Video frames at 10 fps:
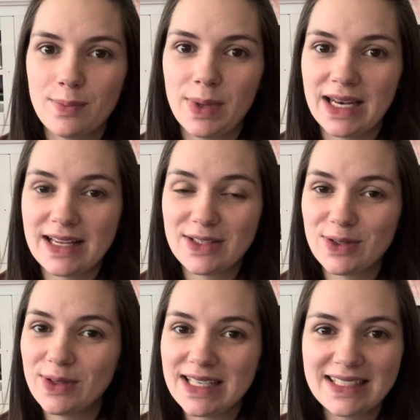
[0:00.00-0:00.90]
But as
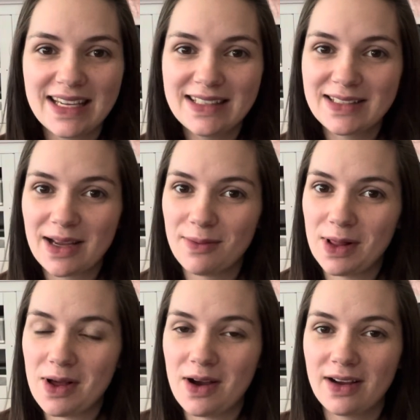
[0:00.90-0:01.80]
soon as kids come
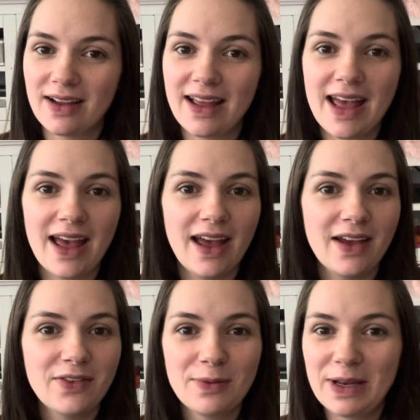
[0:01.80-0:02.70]
along,
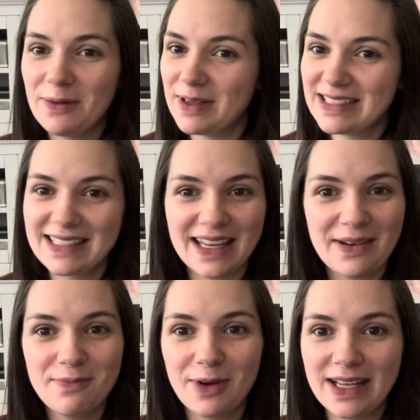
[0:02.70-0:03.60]
everybody wants to get
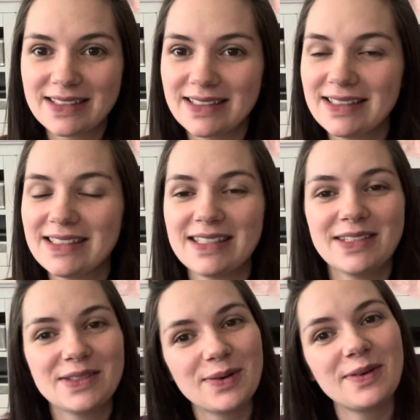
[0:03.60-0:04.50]
them presents
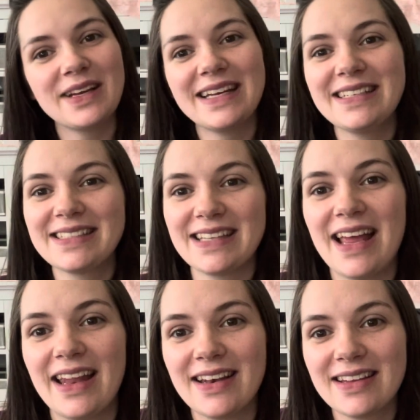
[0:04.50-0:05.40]
and toys,
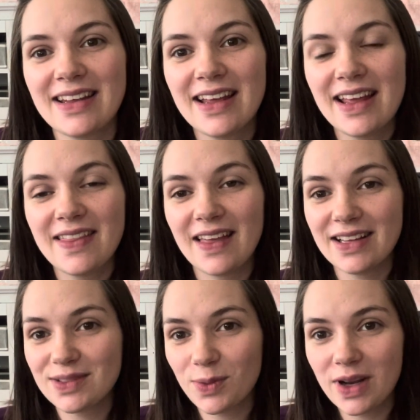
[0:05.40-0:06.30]
and
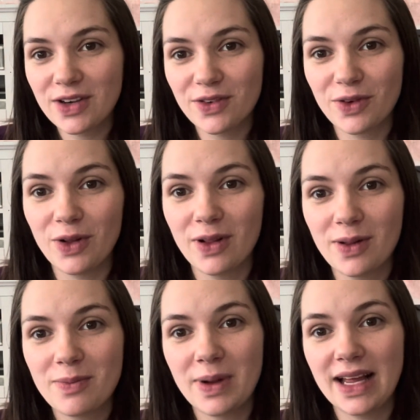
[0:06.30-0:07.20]
that's wonderful,
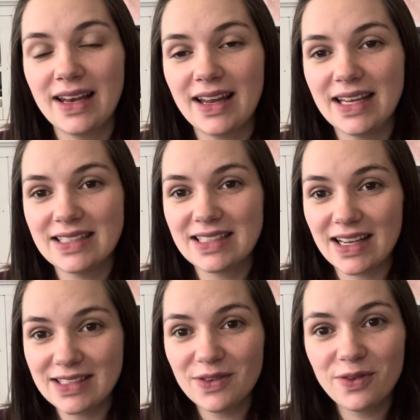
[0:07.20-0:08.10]
but it
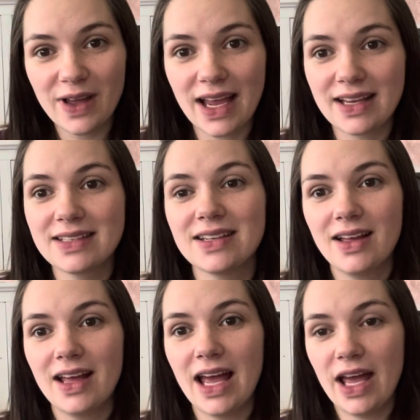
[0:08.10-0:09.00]
does affect
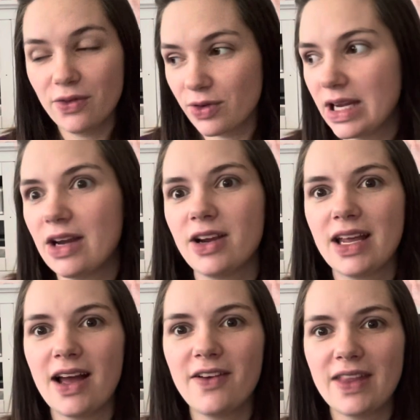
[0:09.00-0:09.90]
every
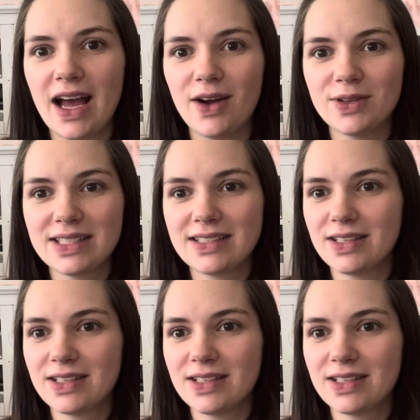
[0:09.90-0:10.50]
area of the house.